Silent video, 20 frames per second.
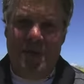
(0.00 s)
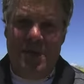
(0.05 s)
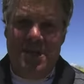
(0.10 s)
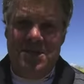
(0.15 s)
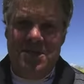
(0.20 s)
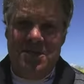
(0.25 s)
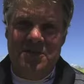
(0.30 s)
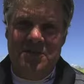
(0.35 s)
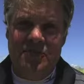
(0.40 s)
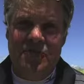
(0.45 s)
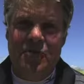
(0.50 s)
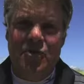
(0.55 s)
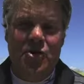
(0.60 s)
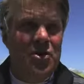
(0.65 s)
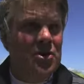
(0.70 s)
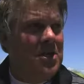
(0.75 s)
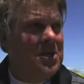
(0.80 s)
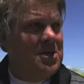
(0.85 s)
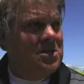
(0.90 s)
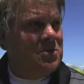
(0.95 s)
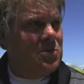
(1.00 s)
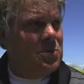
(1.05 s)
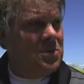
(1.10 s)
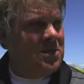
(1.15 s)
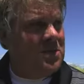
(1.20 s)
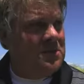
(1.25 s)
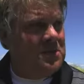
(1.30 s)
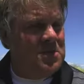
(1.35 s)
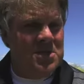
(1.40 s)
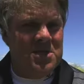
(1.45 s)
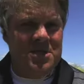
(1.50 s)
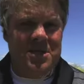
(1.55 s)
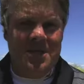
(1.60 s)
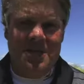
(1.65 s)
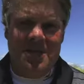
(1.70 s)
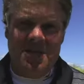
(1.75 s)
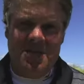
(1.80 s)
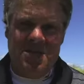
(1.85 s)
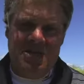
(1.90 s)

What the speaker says: places, very nice with some stunning